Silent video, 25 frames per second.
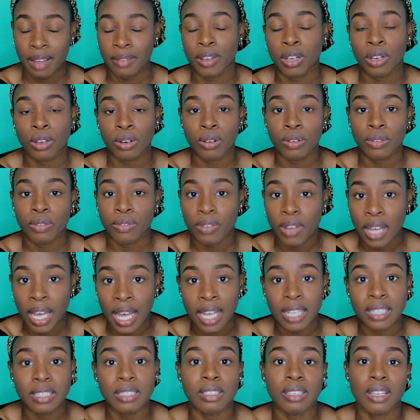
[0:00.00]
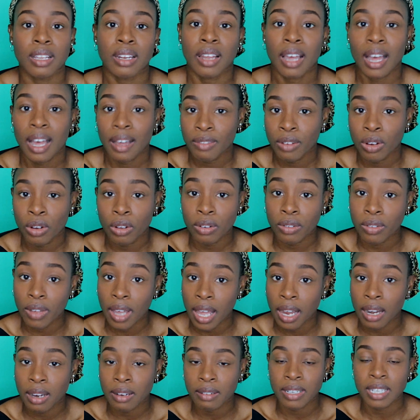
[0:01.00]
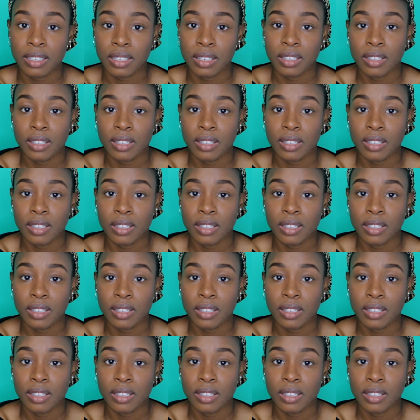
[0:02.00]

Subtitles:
a lot of fat and have a lot of calories.